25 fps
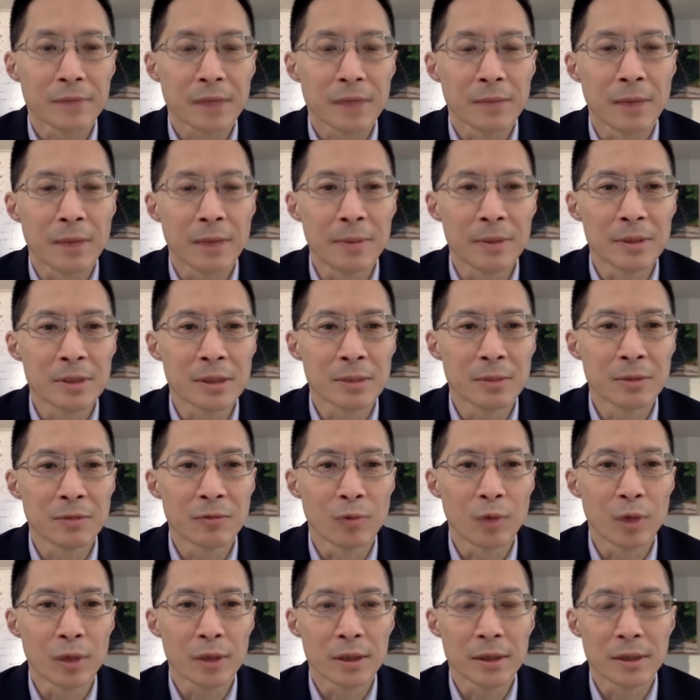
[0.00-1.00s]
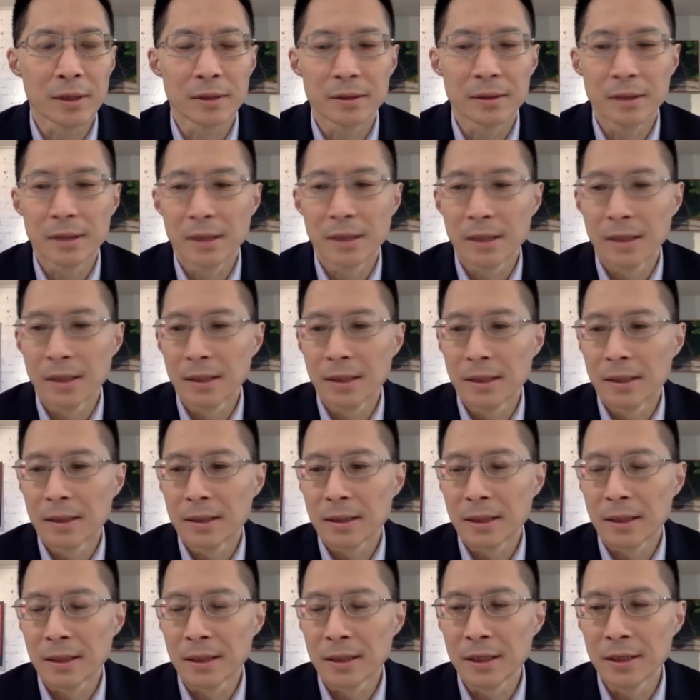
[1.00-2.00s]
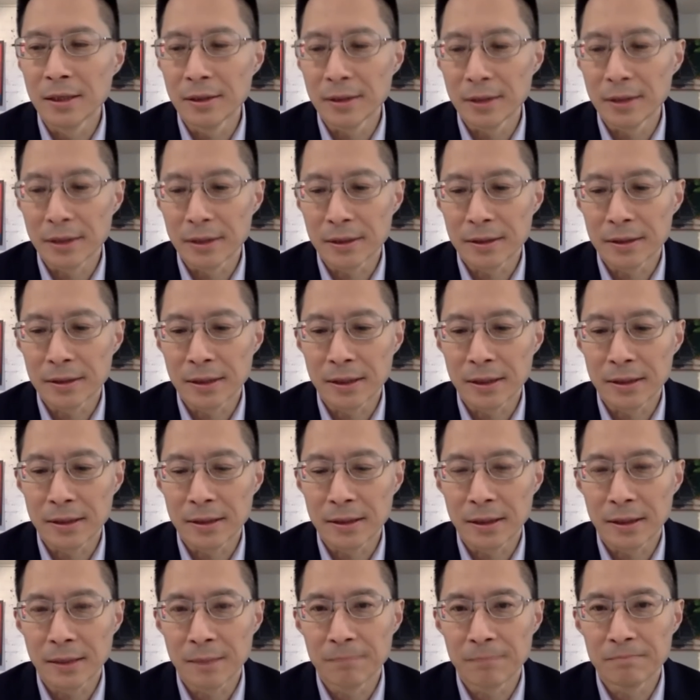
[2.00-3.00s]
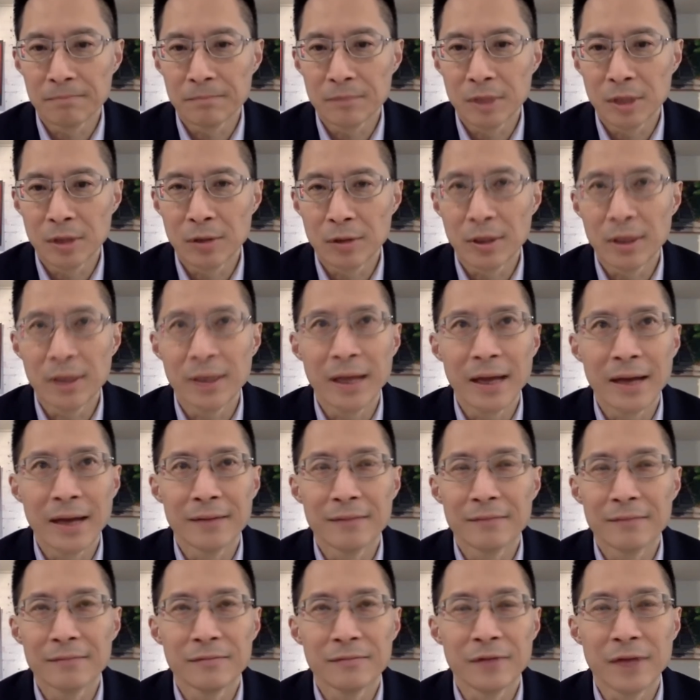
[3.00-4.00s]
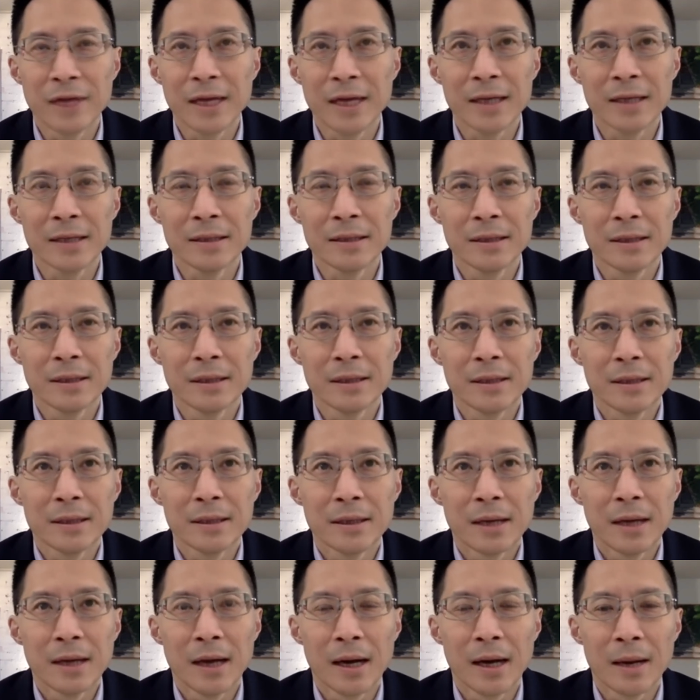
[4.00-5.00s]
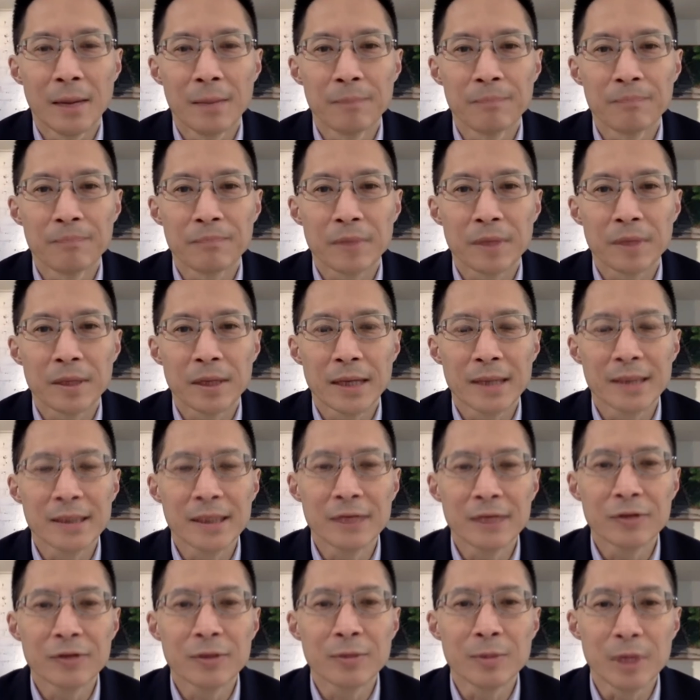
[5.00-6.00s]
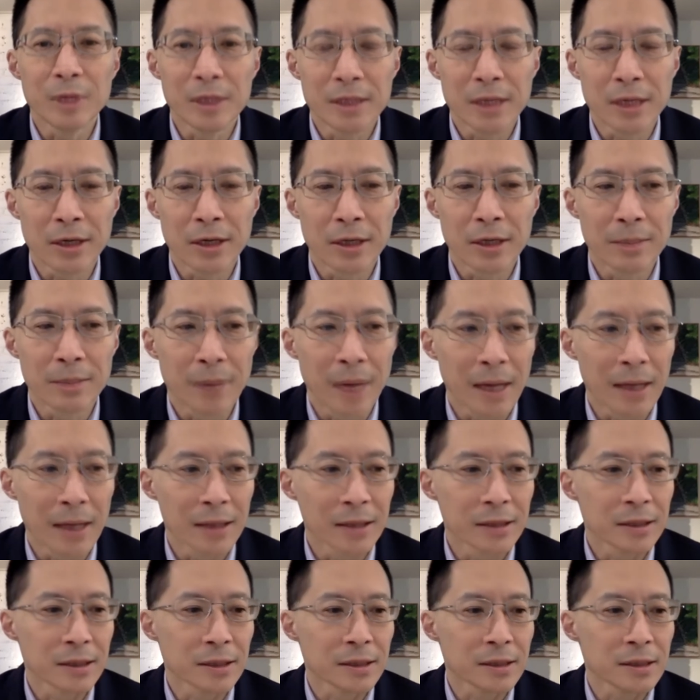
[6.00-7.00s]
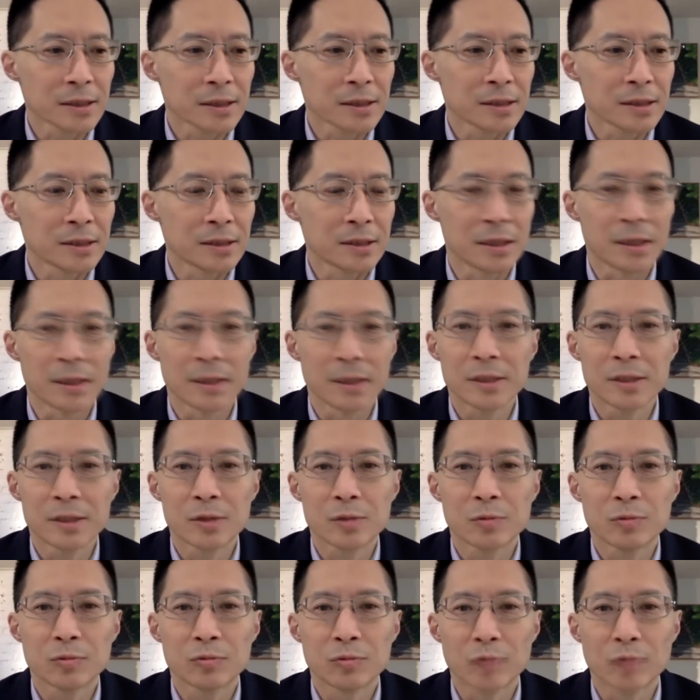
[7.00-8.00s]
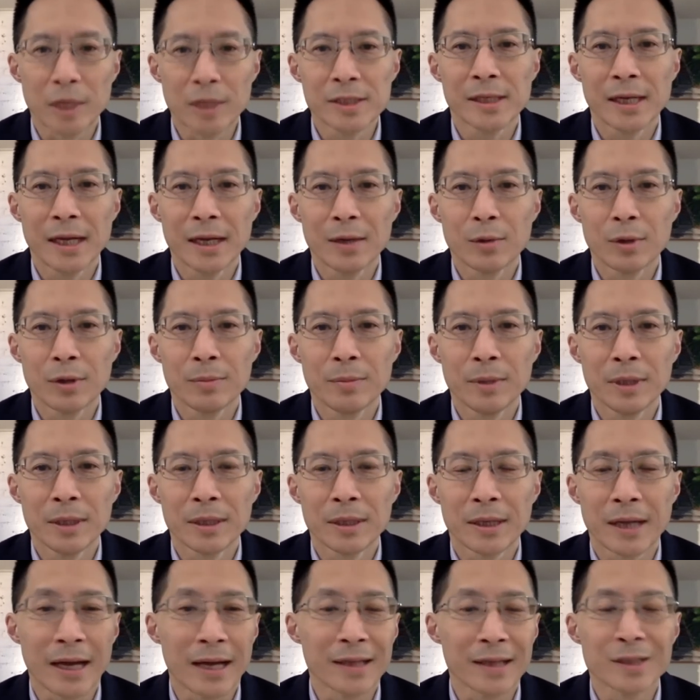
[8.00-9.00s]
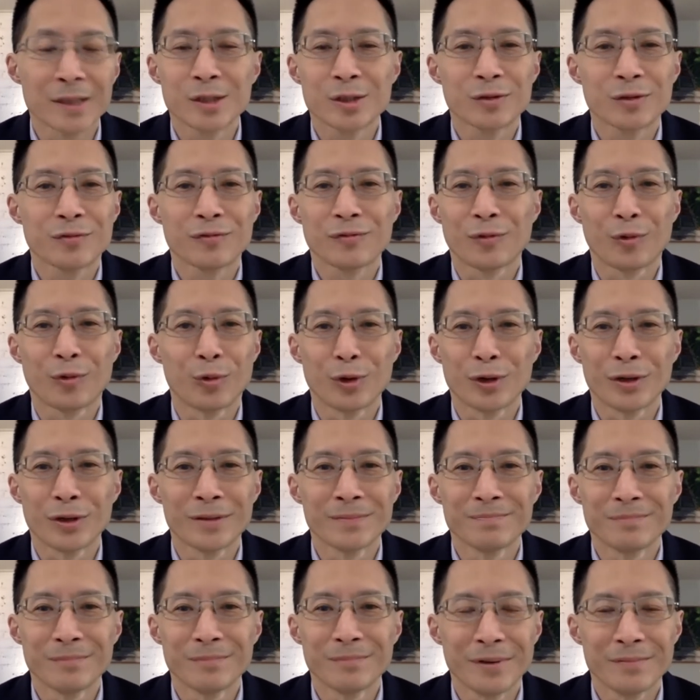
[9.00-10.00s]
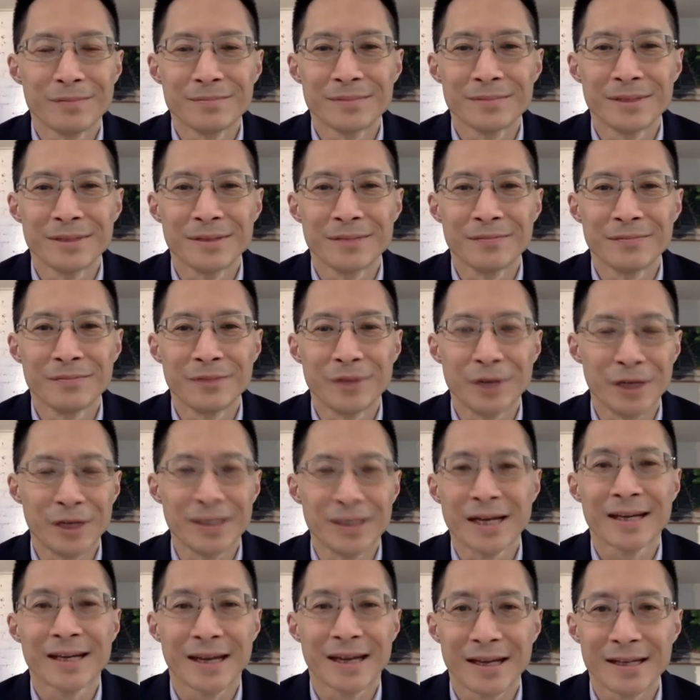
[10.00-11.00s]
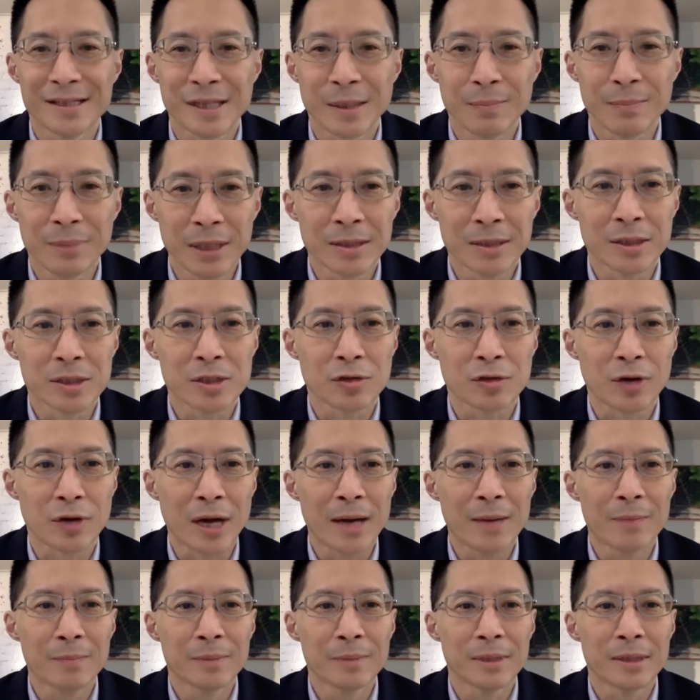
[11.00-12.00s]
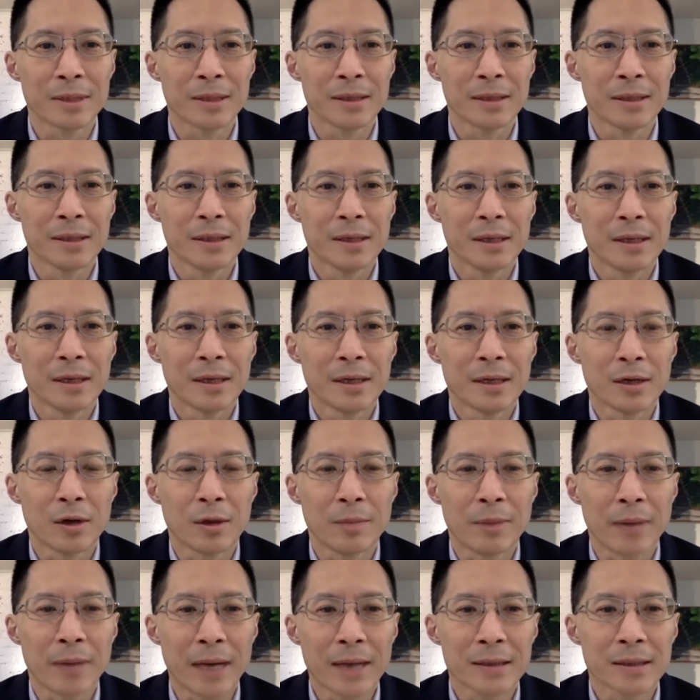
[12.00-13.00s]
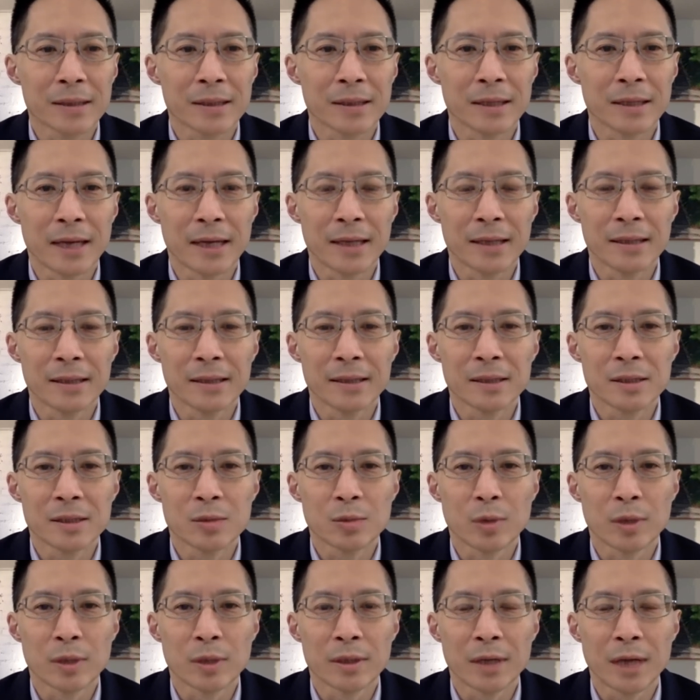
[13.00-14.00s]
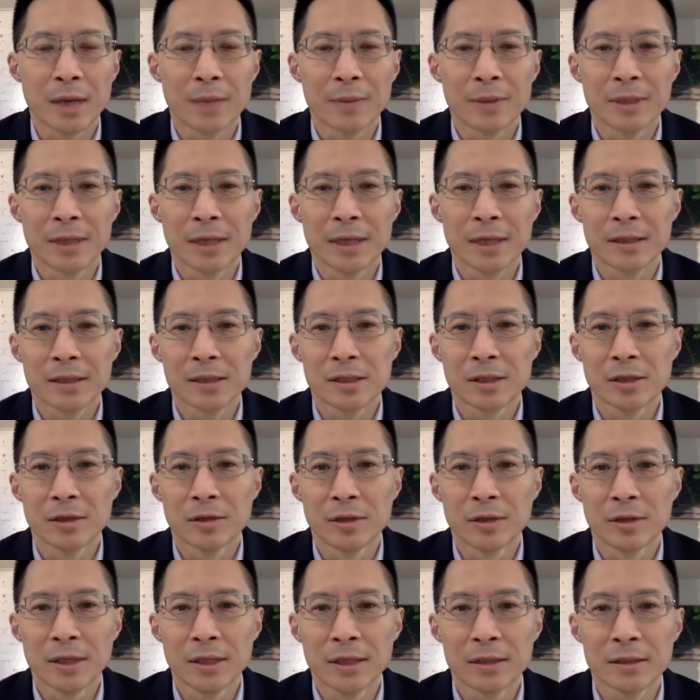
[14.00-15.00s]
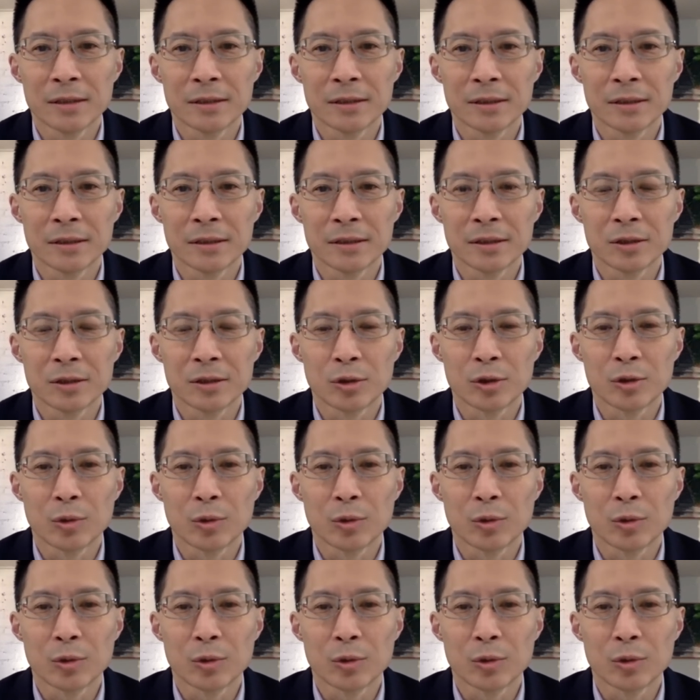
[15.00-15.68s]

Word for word: maybe some of what can can heal it. And, um, you know, in that vein, um, the idea of communitarian politics does resonate with me. It has for the very decades that Pete described, uh, going back to the nineties when Amitai Etzioni at uh, George